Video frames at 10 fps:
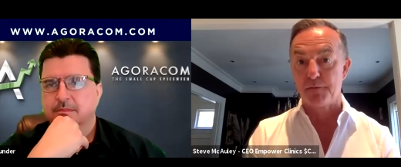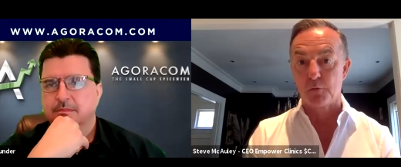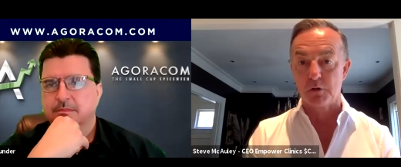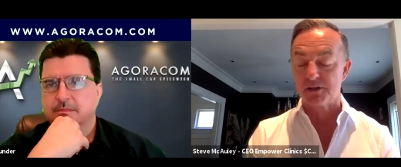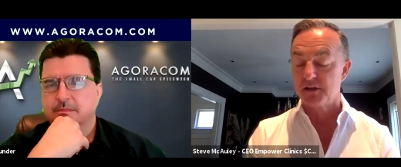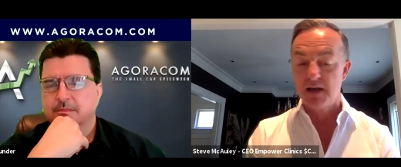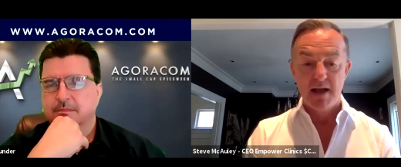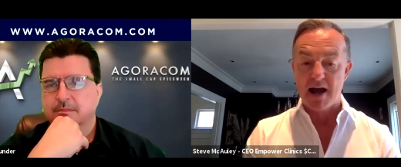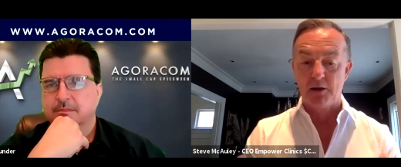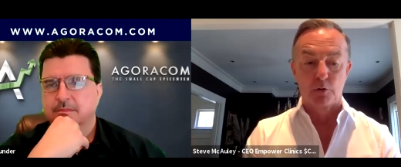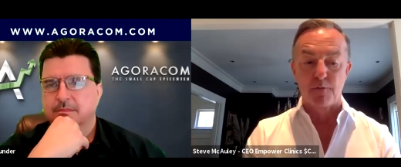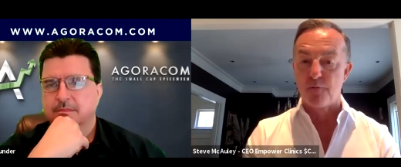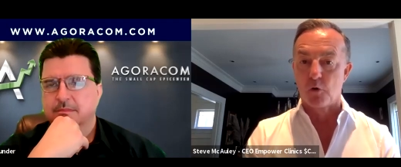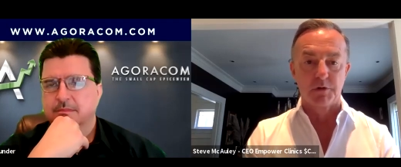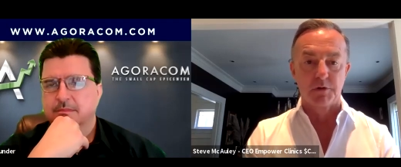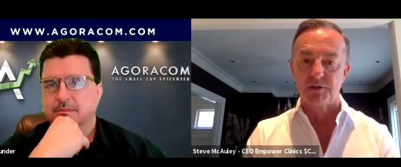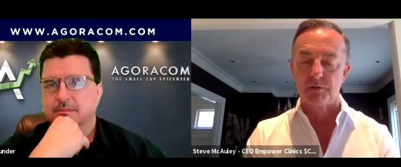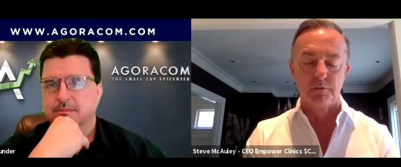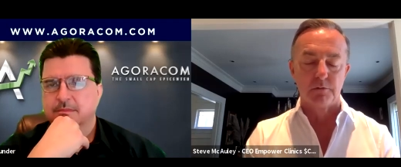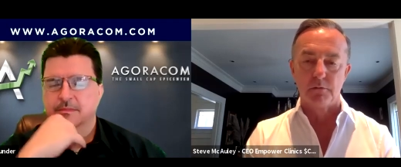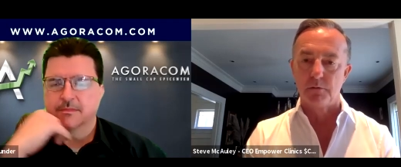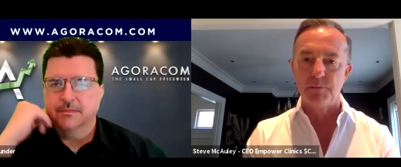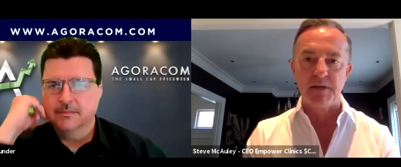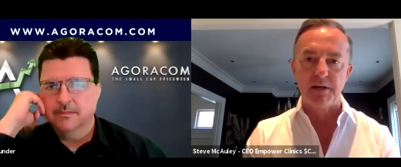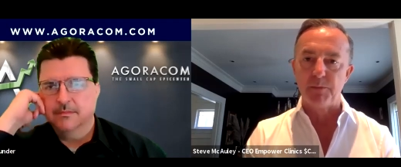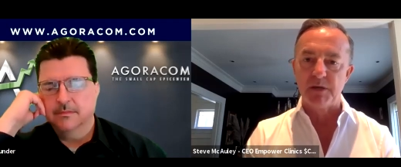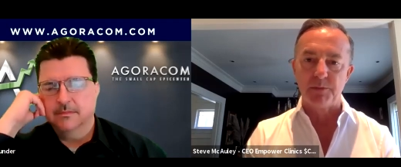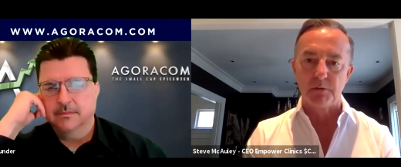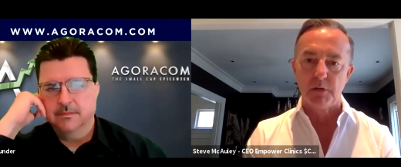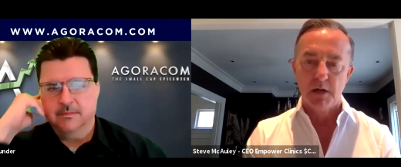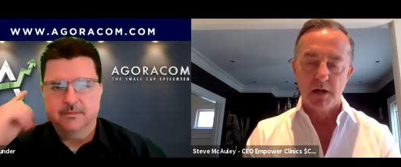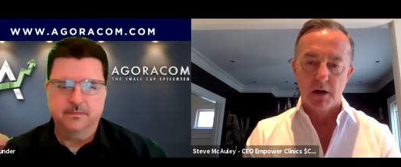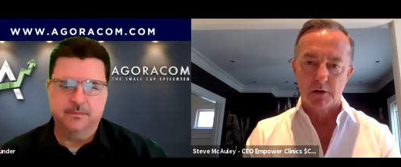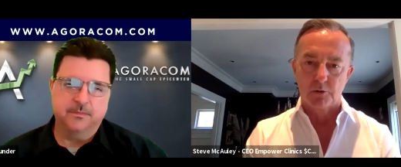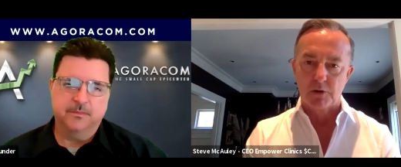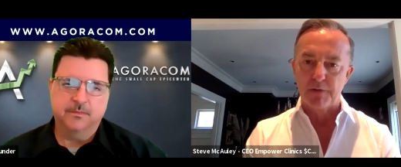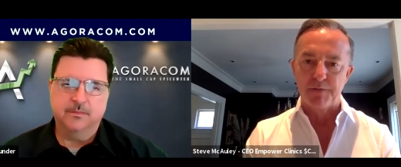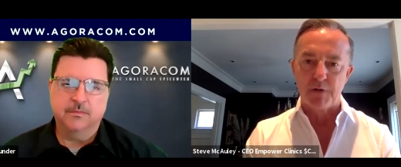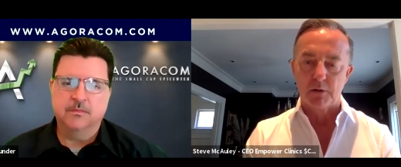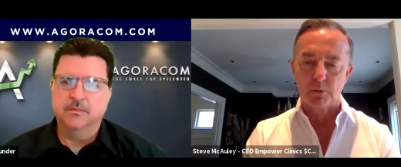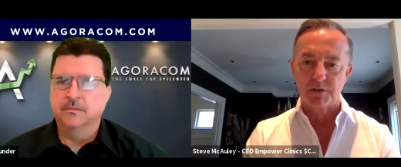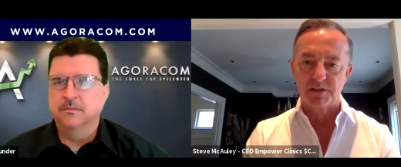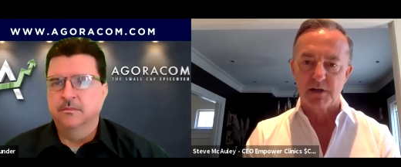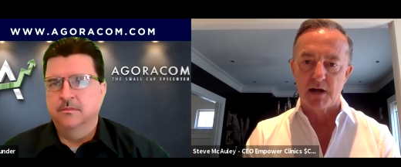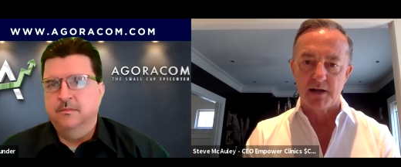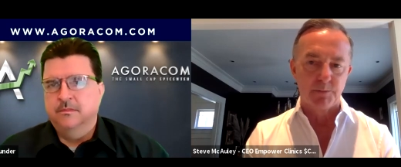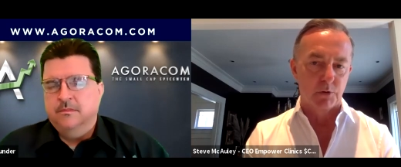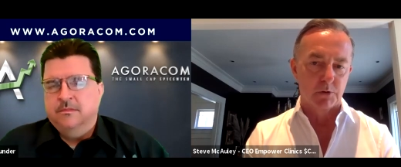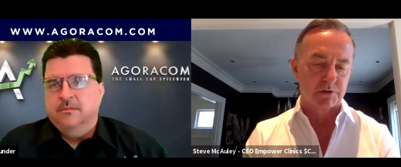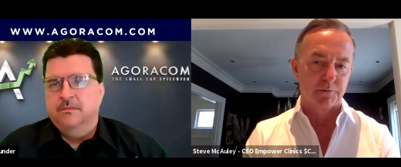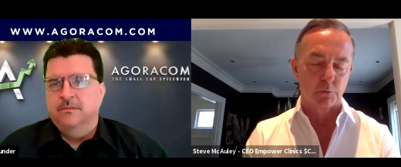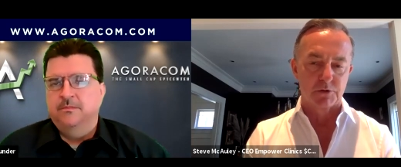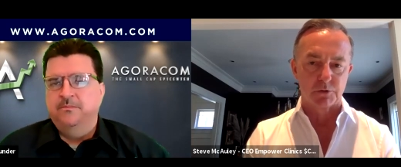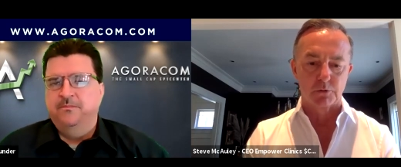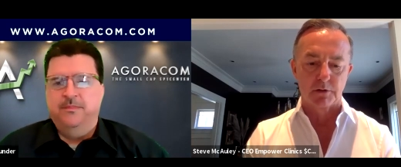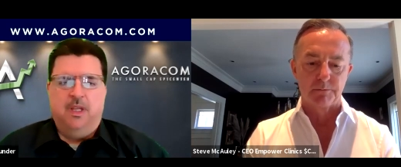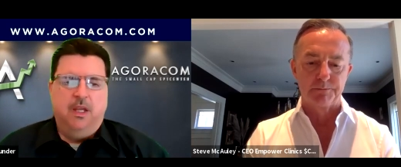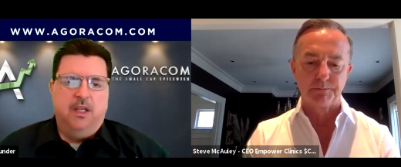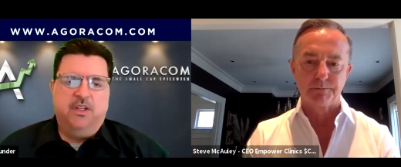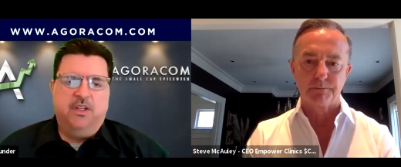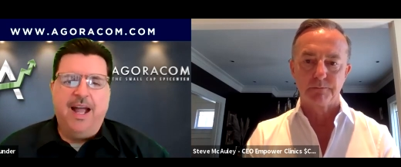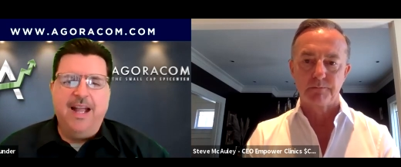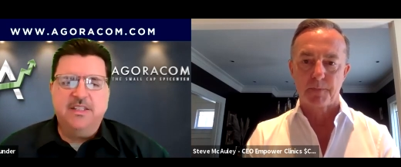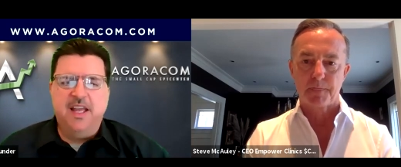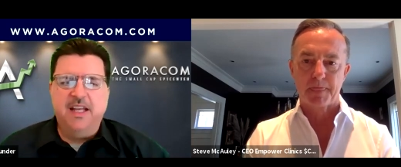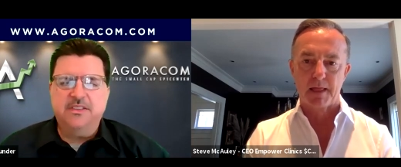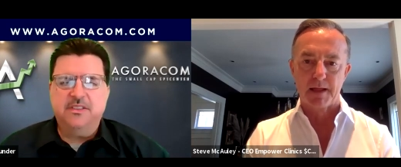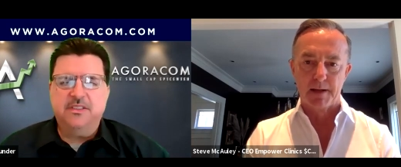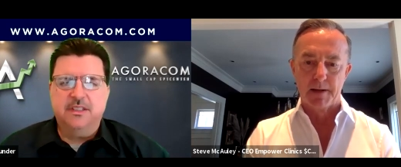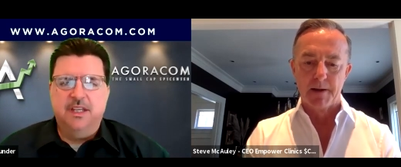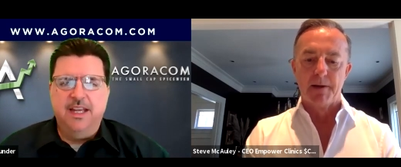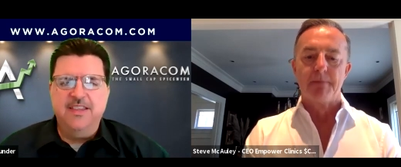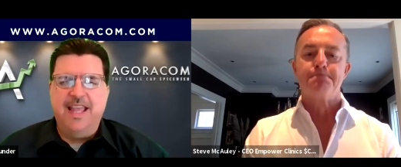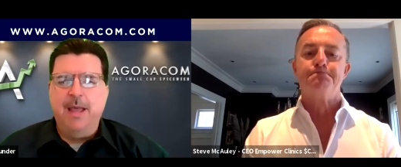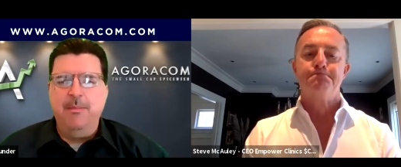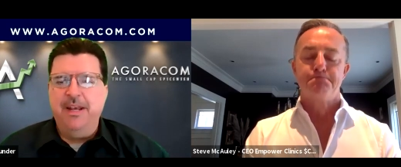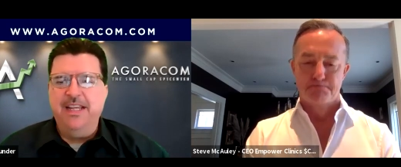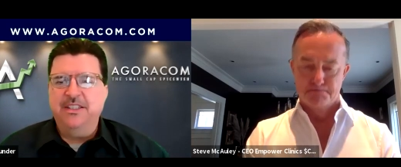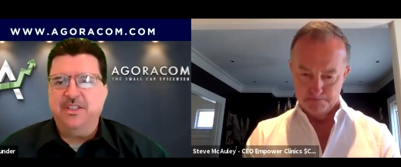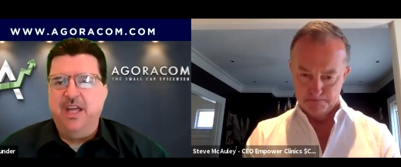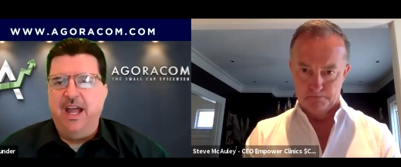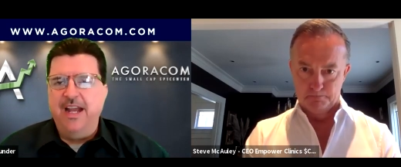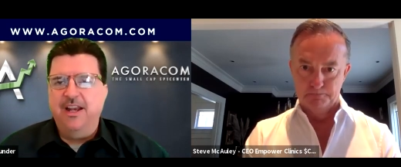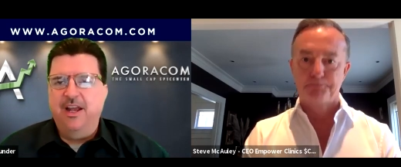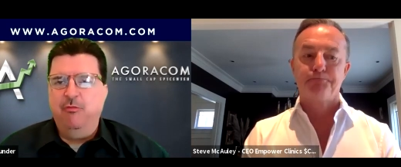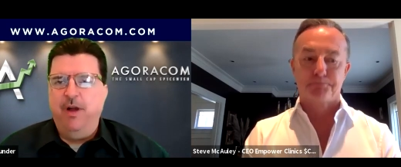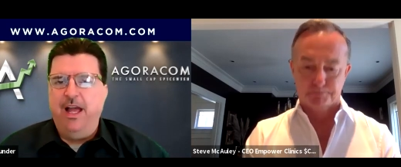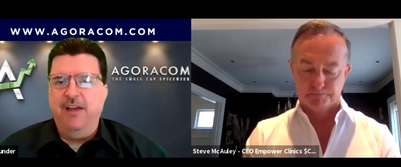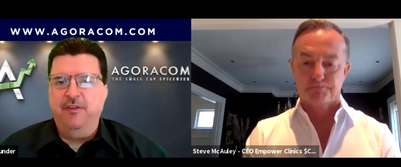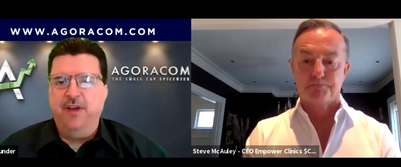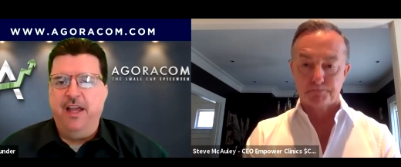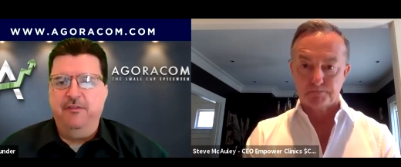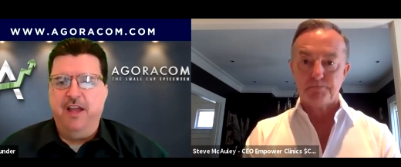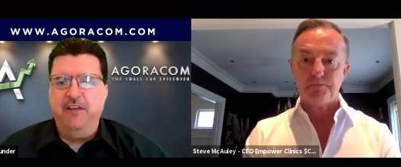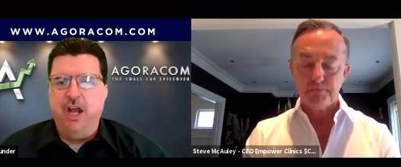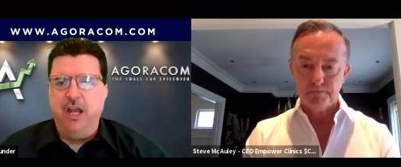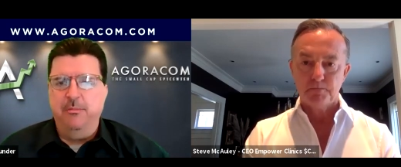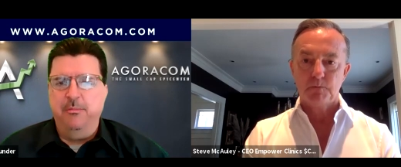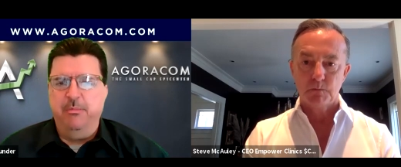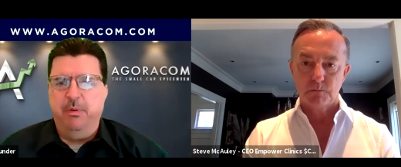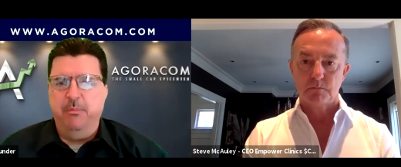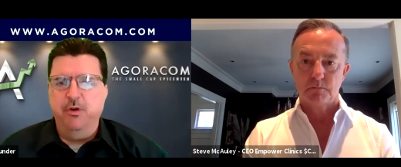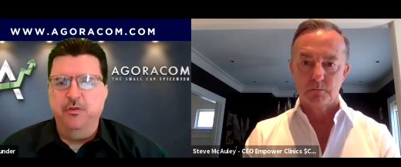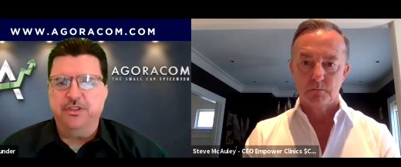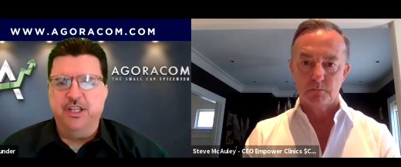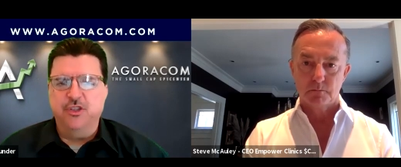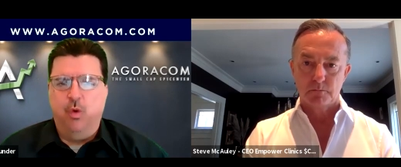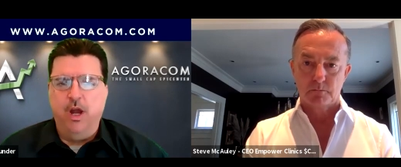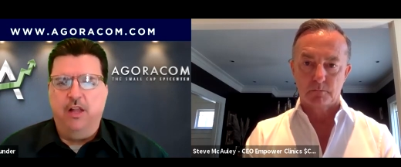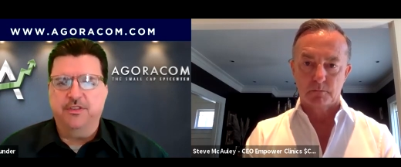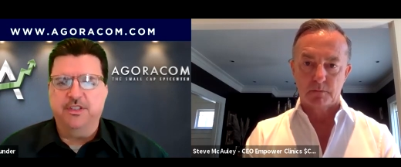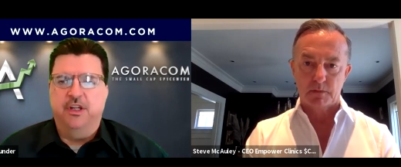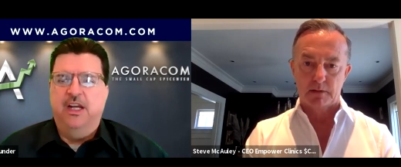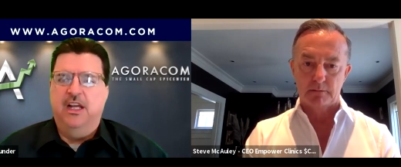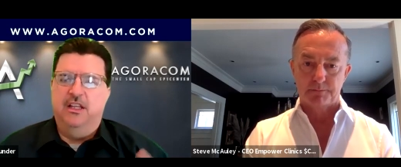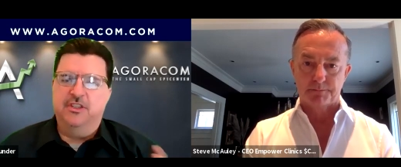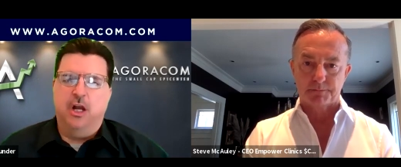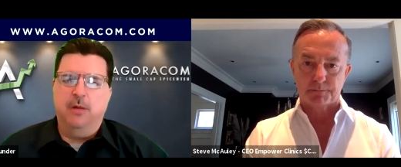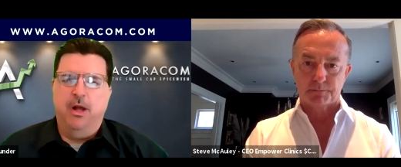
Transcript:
Speaker 1: for us, and I look forward to meeting people, our great followers, uh, in person for sure.
Speaker 2: Kai tests and the M and A side have, have, have gotten a bit of a boost as well. So let's talk